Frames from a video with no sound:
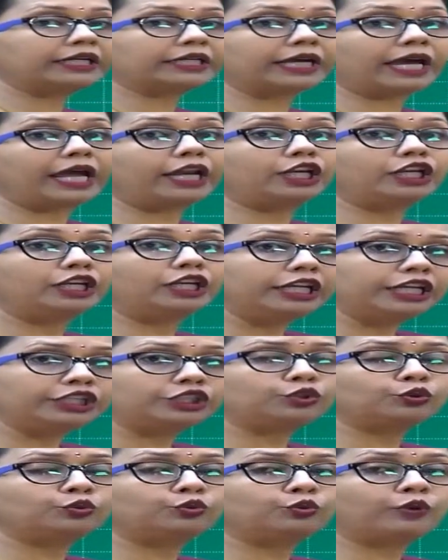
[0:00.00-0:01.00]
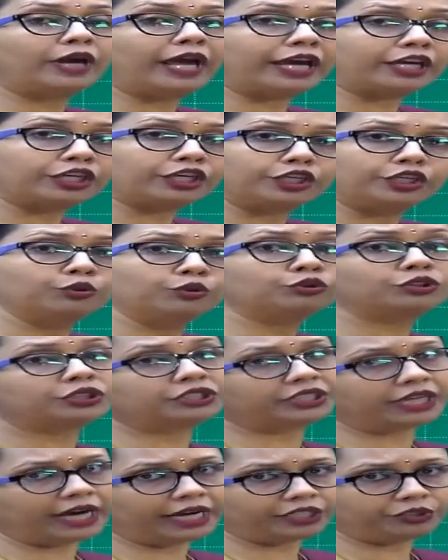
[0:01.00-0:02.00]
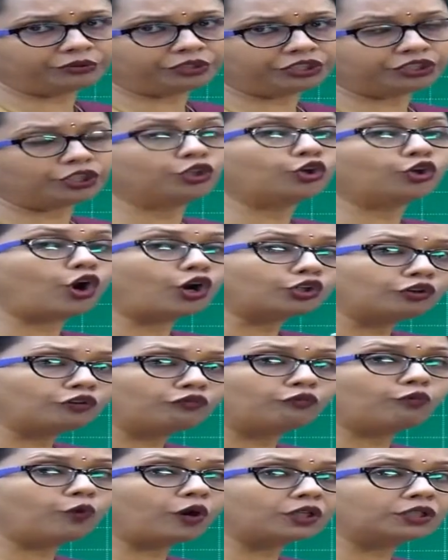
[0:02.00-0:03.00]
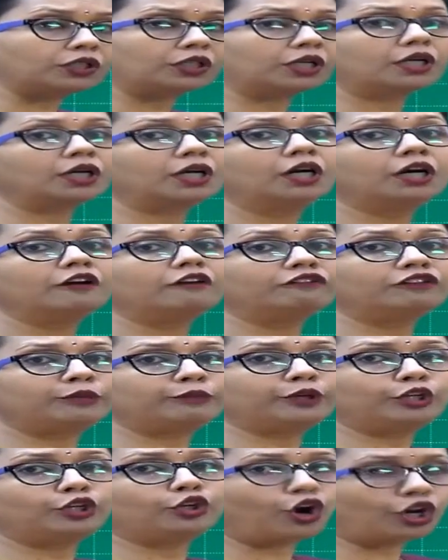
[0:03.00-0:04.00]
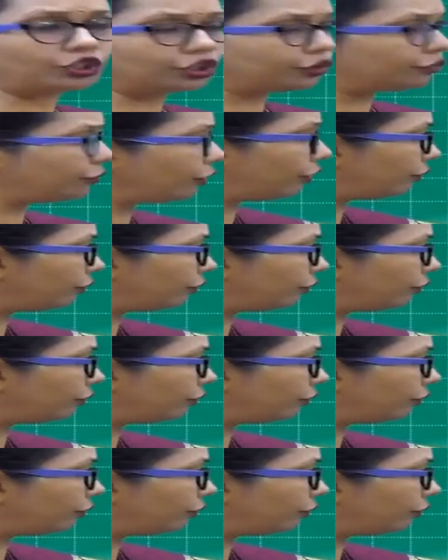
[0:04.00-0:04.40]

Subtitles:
it can lead to acute dehydration. Lot of water will be lost